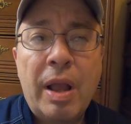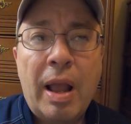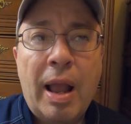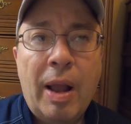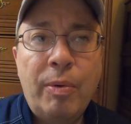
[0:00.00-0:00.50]

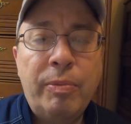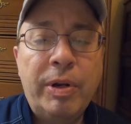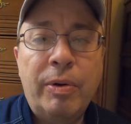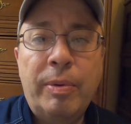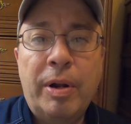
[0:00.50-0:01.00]
how would we
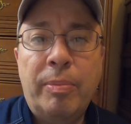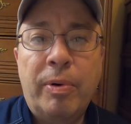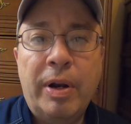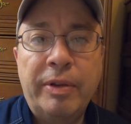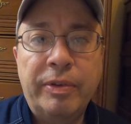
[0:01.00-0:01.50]
go about
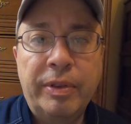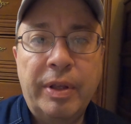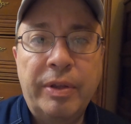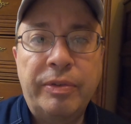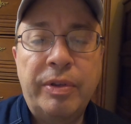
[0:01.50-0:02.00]
appraising
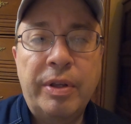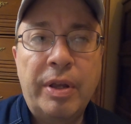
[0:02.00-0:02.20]
this?